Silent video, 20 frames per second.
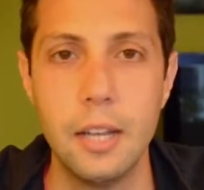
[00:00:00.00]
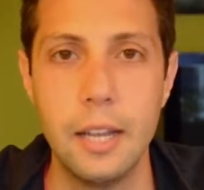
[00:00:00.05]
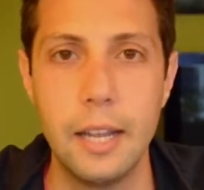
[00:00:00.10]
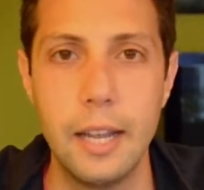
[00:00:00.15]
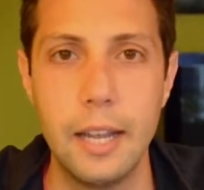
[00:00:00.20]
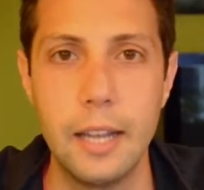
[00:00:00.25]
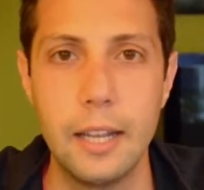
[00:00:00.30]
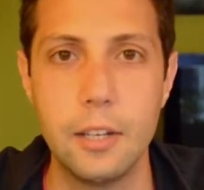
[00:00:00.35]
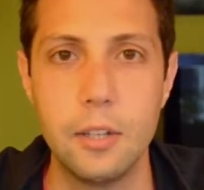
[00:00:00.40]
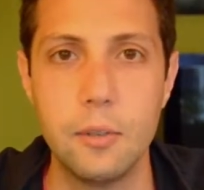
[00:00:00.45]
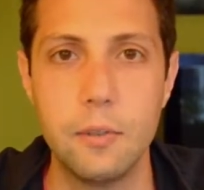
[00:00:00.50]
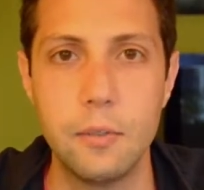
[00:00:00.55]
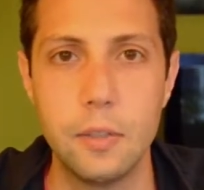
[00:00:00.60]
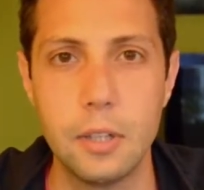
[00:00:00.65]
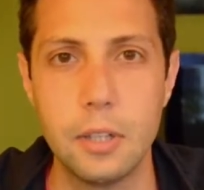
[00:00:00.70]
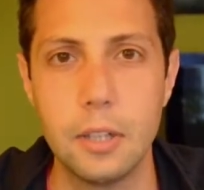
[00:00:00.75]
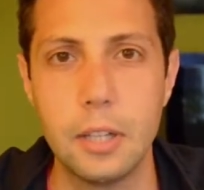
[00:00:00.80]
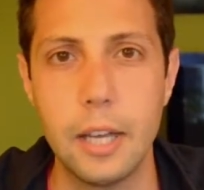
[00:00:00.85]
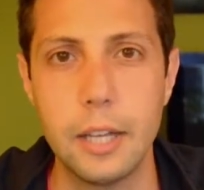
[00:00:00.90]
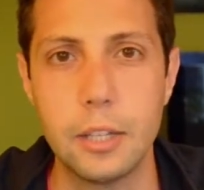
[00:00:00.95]
and you
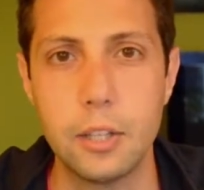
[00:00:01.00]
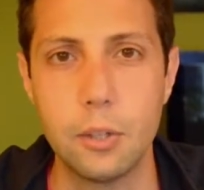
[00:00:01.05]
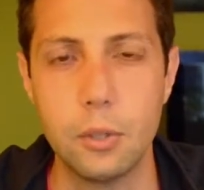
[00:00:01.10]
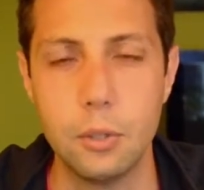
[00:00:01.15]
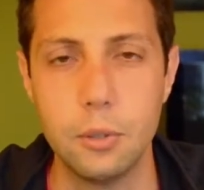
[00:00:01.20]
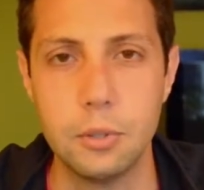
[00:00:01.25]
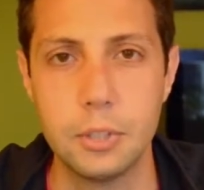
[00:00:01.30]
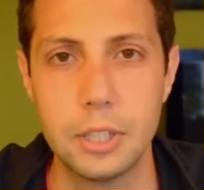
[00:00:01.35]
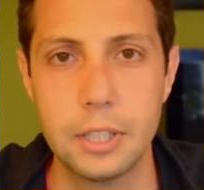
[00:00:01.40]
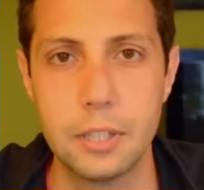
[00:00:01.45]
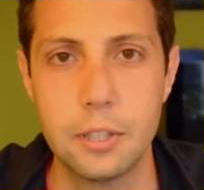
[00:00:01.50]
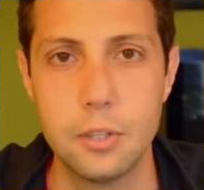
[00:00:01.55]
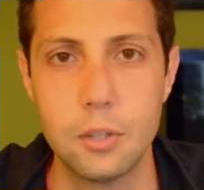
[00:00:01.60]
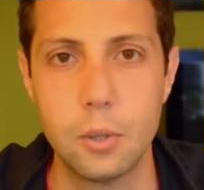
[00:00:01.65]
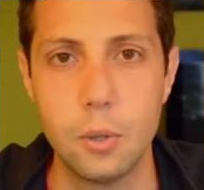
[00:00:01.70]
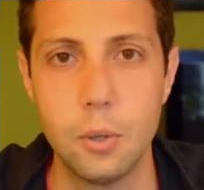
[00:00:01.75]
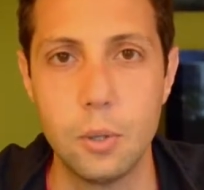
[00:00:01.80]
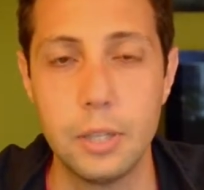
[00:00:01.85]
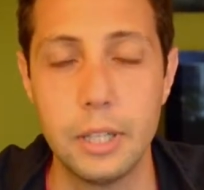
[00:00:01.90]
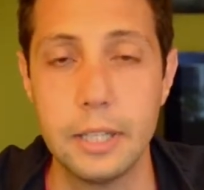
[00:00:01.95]
feel like you're losing
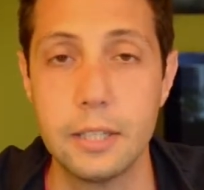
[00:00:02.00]
control,